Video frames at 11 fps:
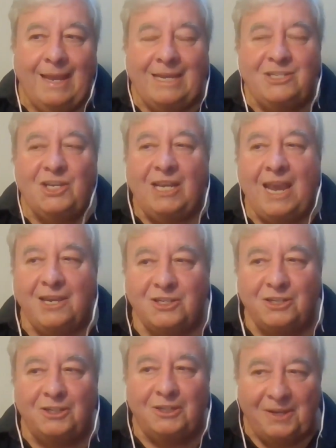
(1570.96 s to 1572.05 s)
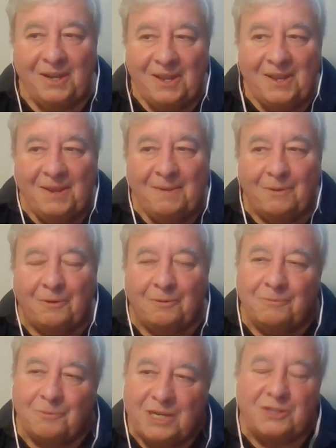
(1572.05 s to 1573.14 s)
education or
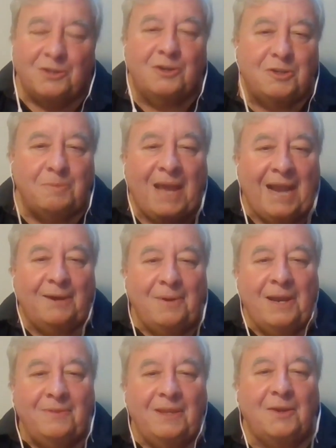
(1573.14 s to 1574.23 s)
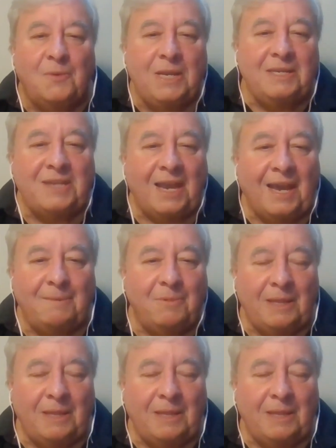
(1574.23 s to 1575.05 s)
research background that Queens had,